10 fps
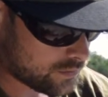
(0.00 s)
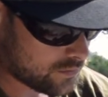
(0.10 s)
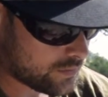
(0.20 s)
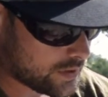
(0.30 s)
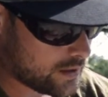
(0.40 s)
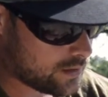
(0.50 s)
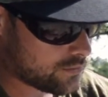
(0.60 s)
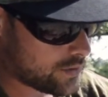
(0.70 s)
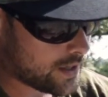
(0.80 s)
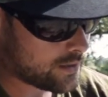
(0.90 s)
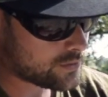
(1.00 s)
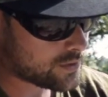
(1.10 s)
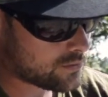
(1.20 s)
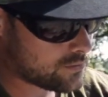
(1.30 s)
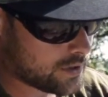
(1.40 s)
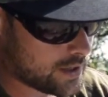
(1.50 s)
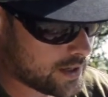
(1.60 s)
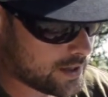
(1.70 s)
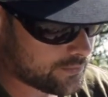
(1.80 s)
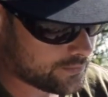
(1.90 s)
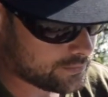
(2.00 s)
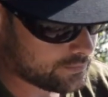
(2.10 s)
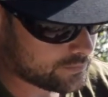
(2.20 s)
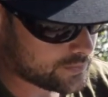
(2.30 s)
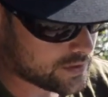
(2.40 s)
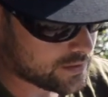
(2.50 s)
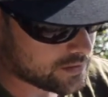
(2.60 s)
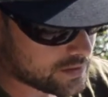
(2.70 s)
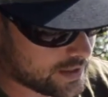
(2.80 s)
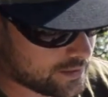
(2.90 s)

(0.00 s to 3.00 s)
3 ounce and 3.5 distance lead,